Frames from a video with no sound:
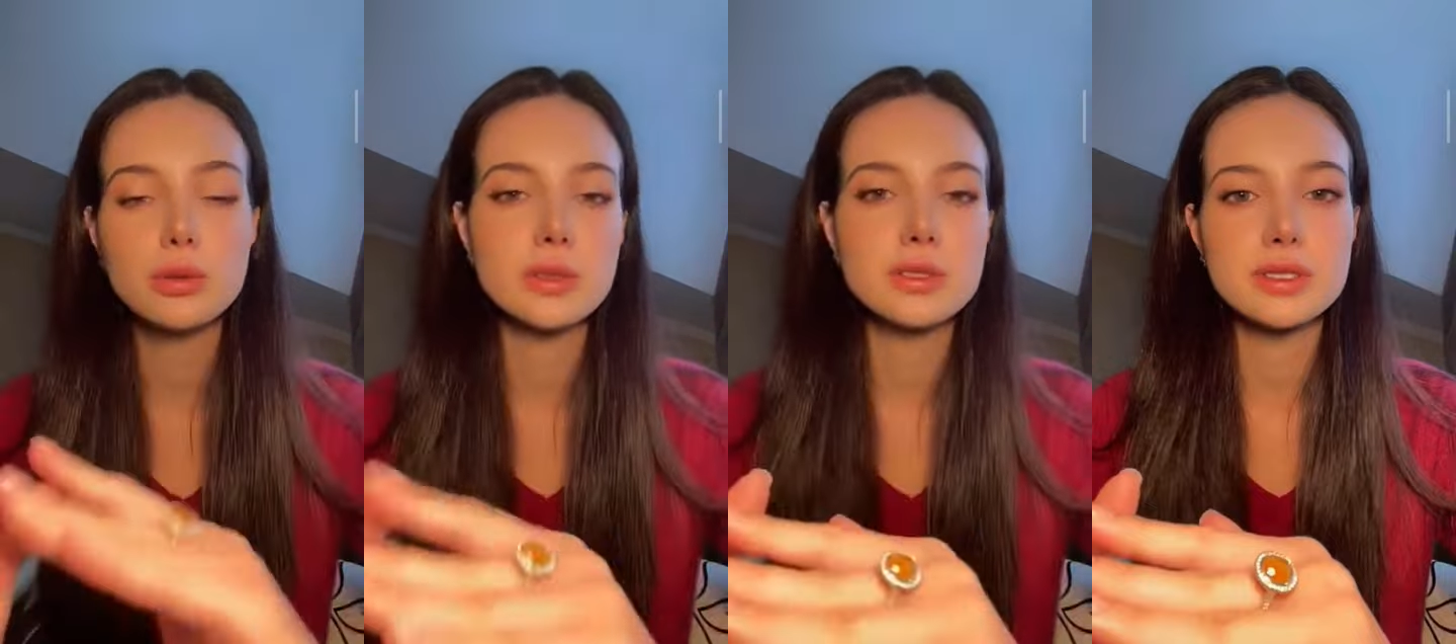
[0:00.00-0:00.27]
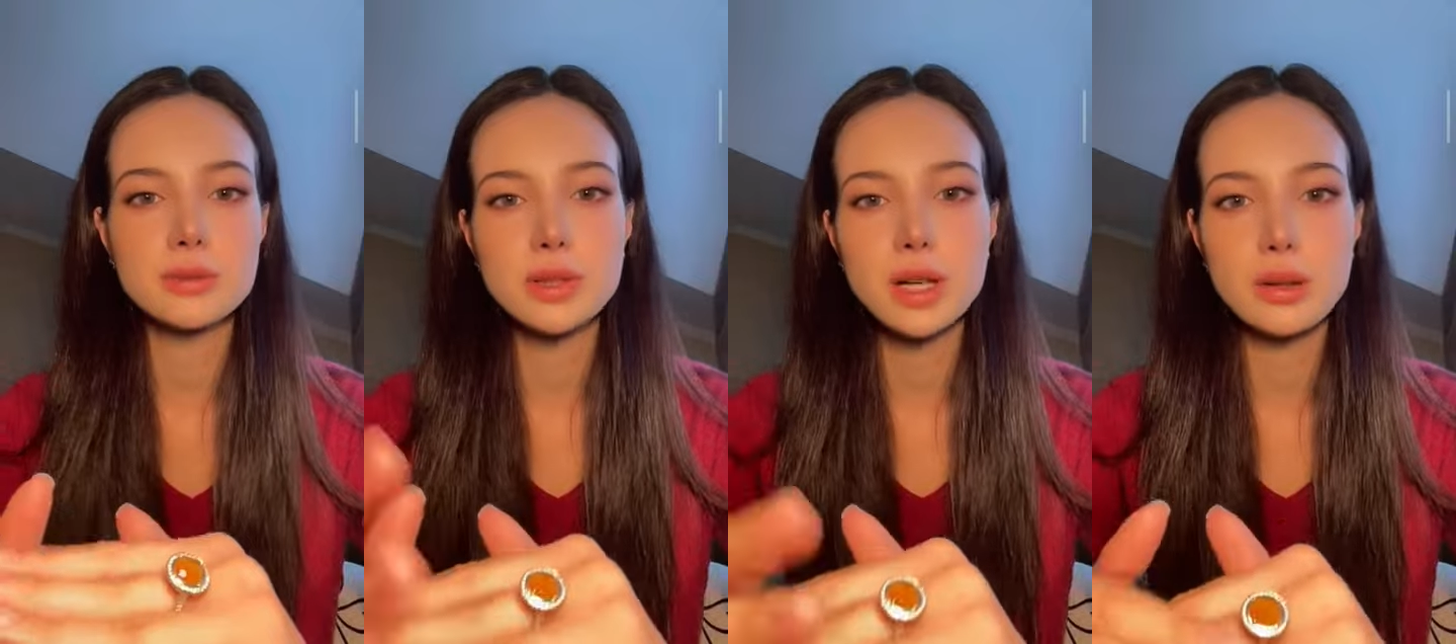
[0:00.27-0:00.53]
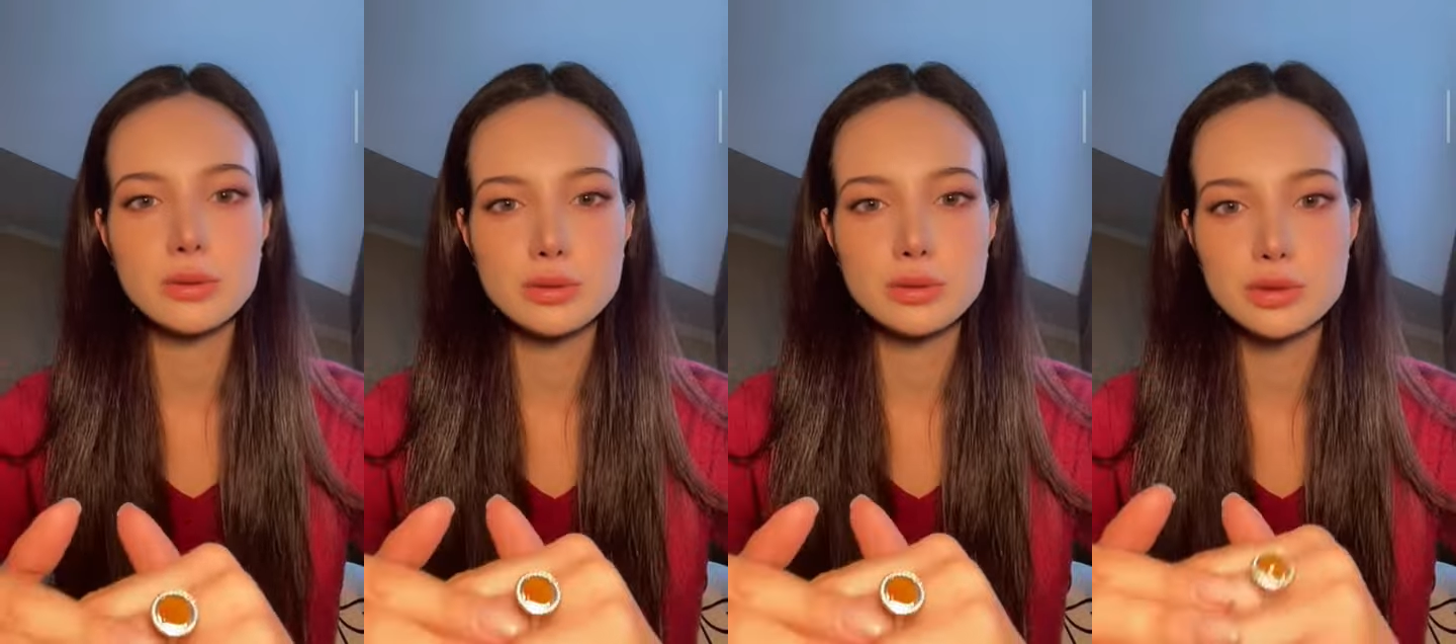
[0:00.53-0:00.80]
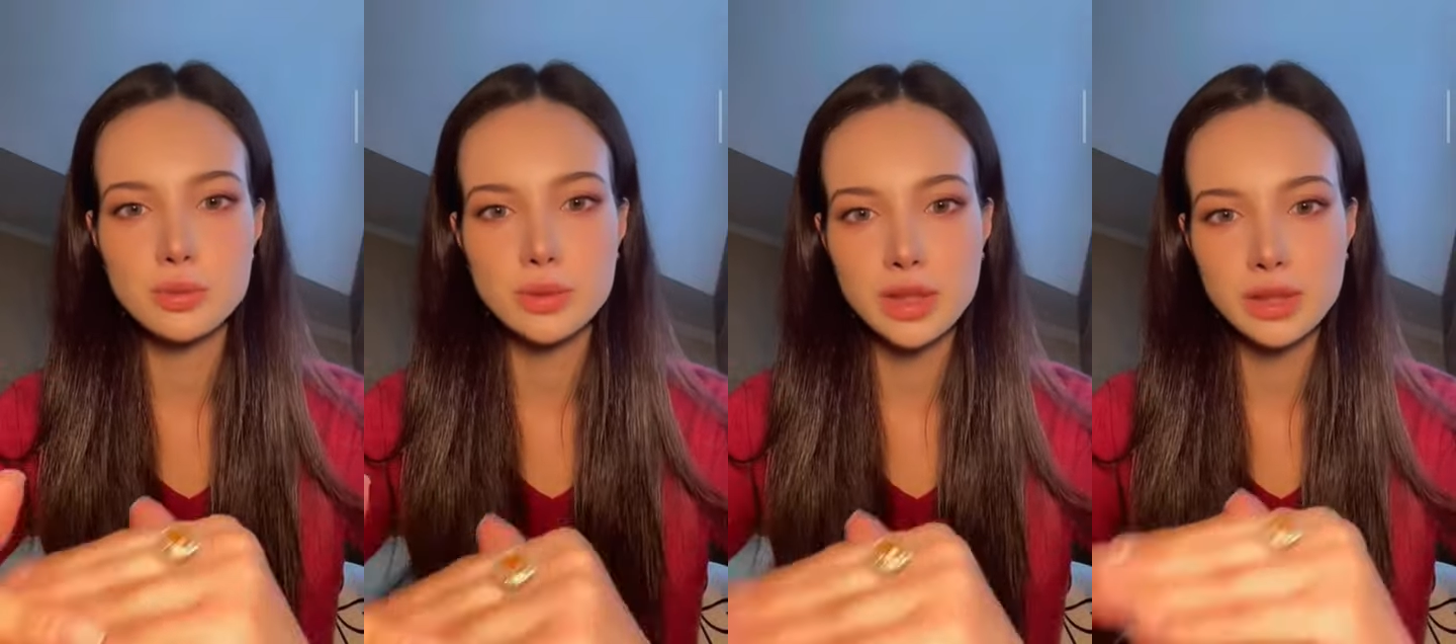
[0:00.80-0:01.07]
want somehow
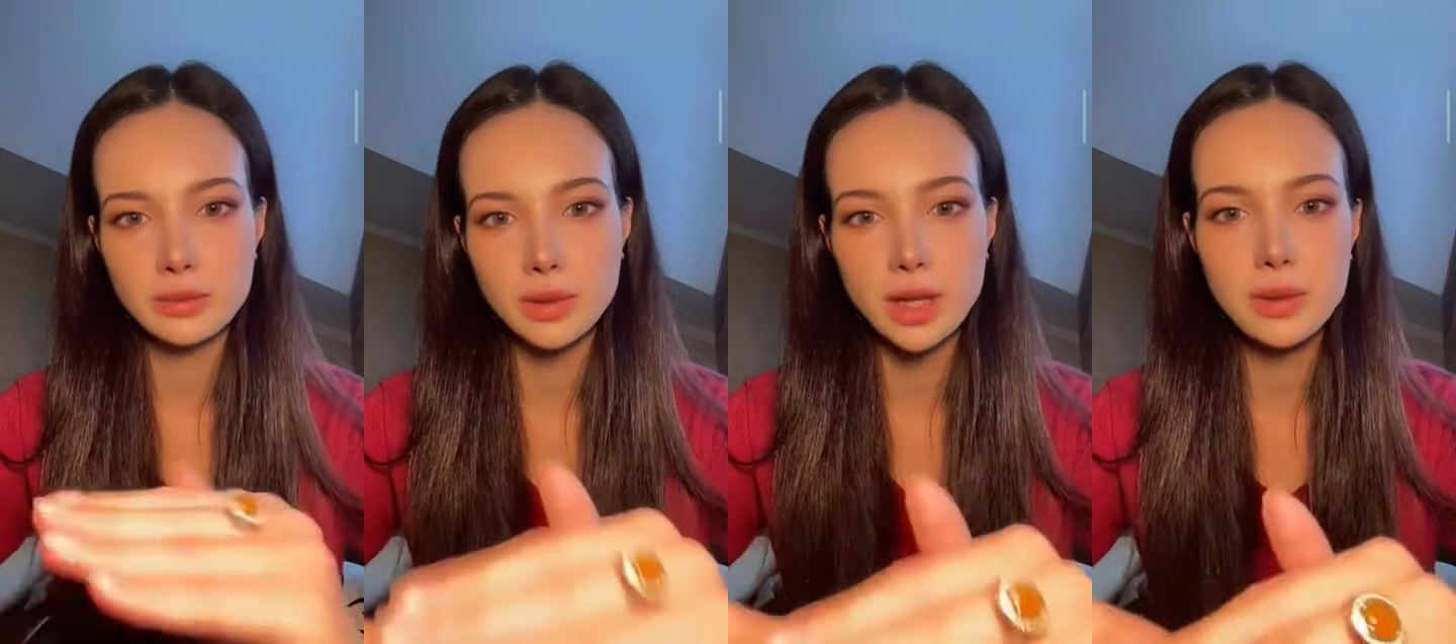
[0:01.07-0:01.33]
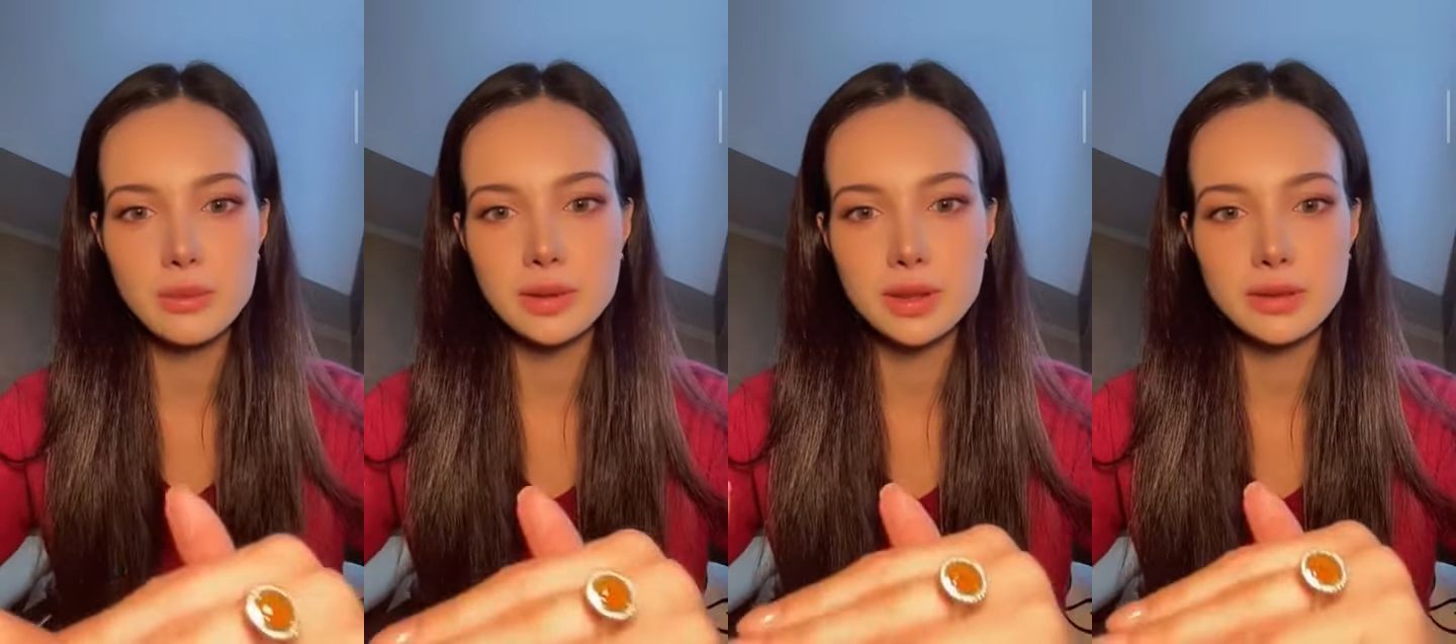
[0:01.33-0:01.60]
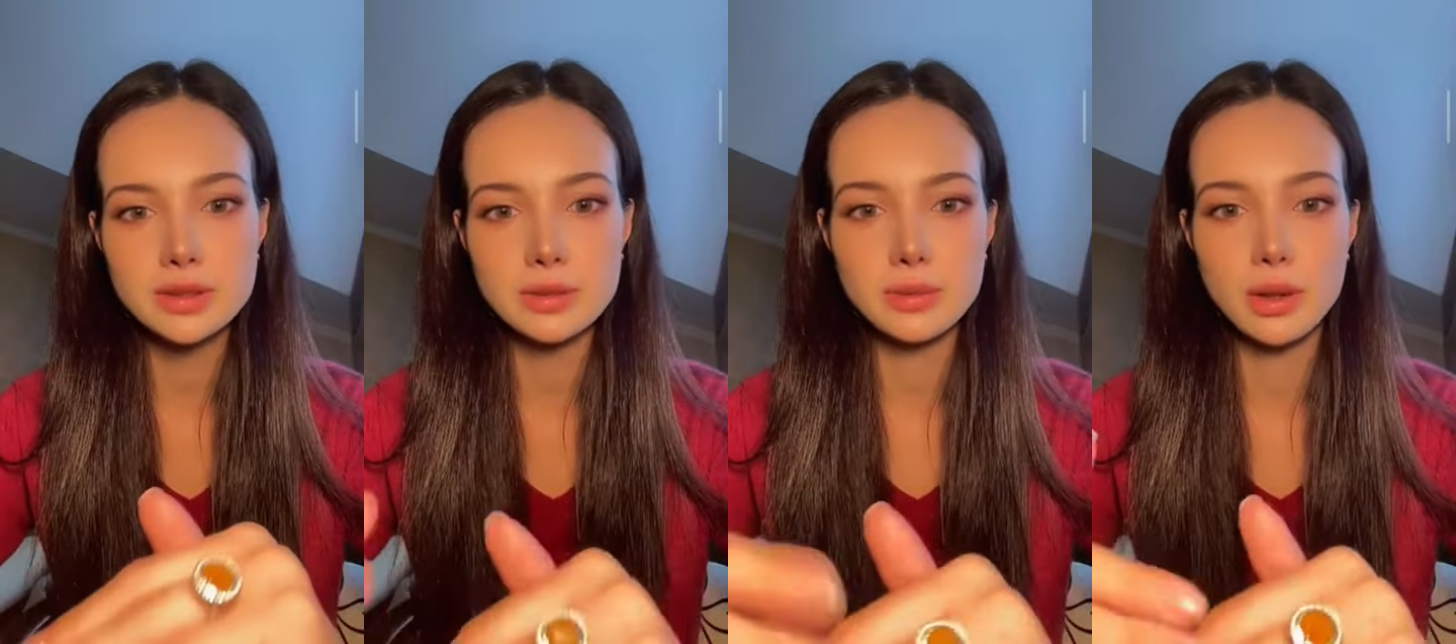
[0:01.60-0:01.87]
to spread my beliefs